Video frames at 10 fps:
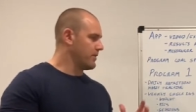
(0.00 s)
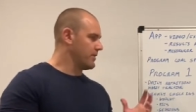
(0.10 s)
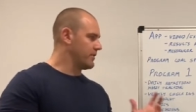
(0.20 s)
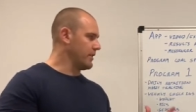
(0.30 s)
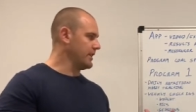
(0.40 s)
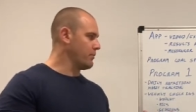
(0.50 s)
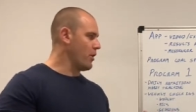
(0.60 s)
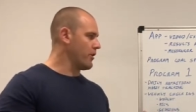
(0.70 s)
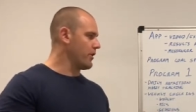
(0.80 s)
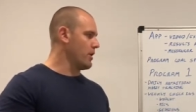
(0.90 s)
So that's
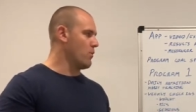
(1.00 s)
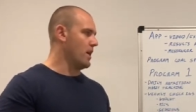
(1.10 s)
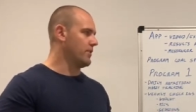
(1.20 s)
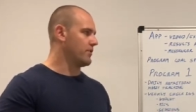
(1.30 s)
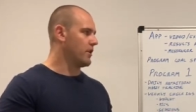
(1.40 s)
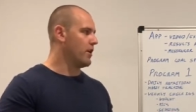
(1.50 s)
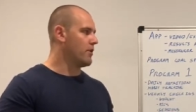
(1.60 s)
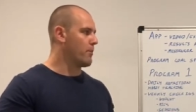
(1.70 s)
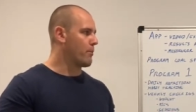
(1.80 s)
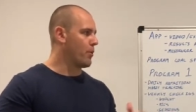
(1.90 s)
program one.
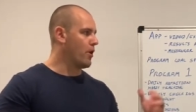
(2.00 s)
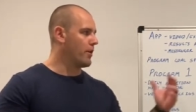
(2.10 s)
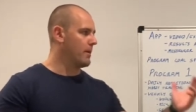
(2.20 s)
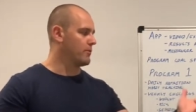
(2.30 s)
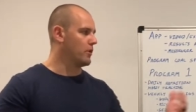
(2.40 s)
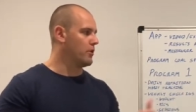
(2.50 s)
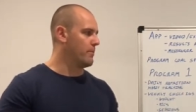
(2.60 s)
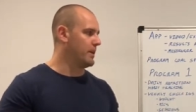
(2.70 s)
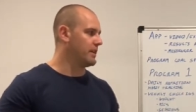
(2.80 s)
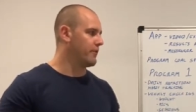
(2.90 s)
So program two, the
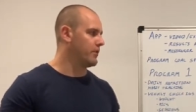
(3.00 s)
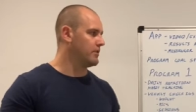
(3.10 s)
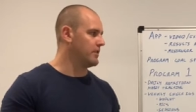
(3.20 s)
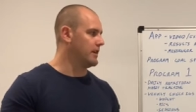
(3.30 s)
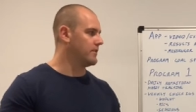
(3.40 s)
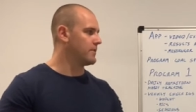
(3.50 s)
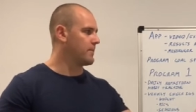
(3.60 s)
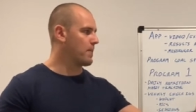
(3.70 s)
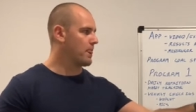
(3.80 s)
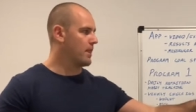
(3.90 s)
big difference is
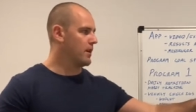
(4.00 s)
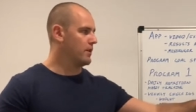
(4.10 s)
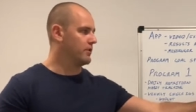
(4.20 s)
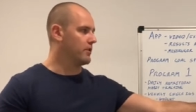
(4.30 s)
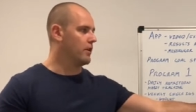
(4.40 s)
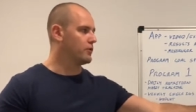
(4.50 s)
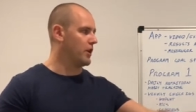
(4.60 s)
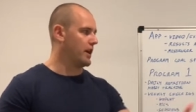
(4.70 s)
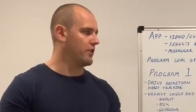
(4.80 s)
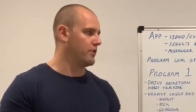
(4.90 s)
yourself
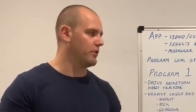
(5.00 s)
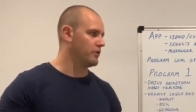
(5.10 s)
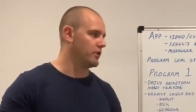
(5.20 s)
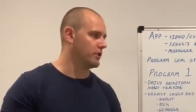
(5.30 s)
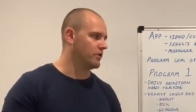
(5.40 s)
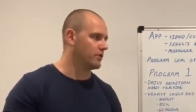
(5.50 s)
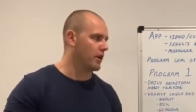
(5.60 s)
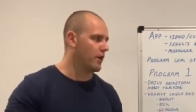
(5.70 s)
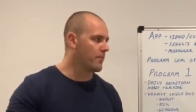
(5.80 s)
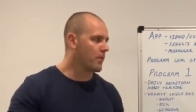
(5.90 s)
tracking your nutrition.
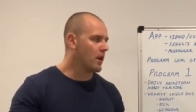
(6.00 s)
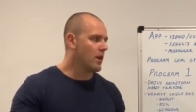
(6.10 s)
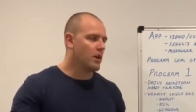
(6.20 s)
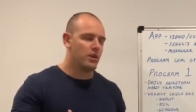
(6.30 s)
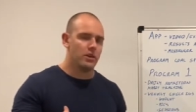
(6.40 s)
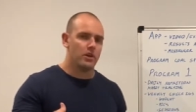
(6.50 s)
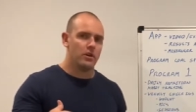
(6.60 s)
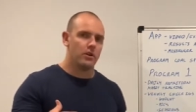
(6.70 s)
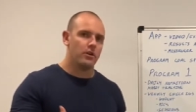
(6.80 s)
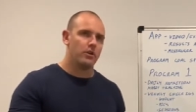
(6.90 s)
So
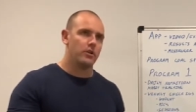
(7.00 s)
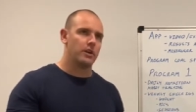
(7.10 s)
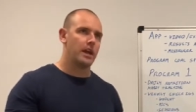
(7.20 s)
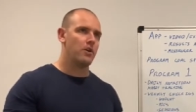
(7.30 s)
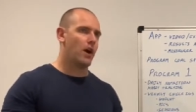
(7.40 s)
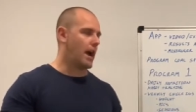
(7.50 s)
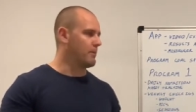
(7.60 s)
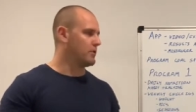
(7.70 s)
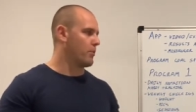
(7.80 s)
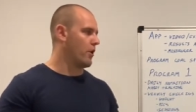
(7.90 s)
you get your
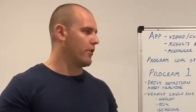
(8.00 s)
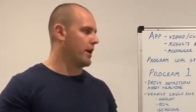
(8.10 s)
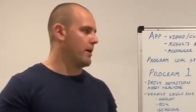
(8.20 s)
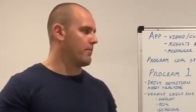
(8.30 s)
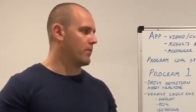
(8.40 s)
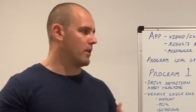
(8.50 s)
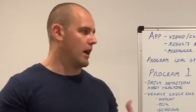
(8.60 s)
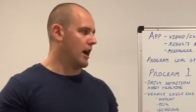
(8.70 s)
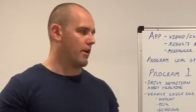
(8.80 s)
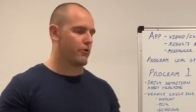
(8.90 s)
habits program
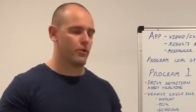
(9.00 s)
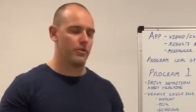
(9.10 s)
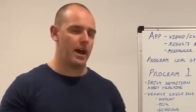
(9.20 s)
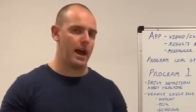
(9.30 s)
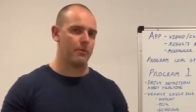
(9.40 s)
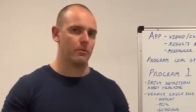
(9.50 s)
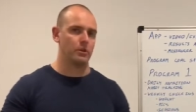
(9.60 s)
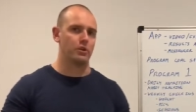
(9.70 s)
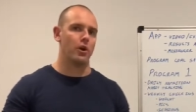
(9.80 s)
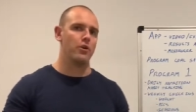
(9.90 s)
uh, through the app, and we
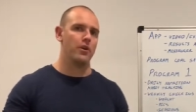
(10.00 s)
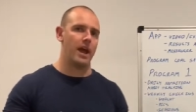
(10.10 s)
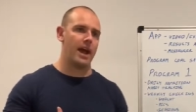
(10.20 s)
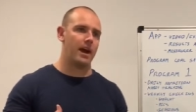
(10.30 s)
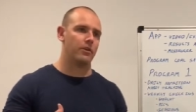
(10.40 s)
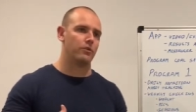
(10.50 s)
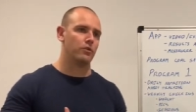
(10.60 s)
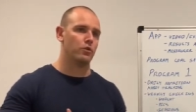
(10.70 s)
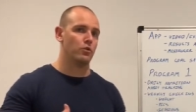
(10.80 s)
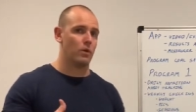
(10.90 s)
show you how
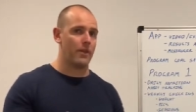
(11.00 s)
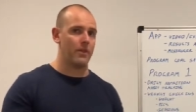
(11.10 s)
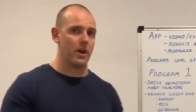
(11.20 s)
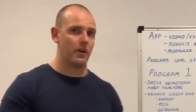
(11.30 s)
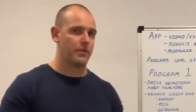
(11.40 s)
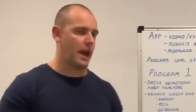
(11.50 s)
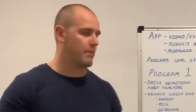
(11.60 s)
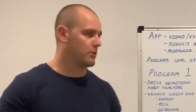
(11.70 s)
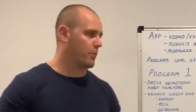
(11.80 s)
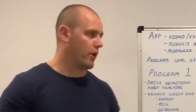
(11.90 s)
to run the healthy
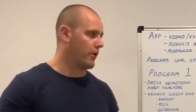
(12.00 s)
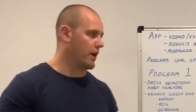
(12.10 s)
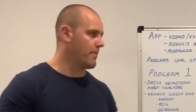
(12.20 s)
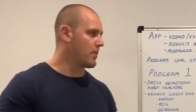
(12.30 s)
habits program.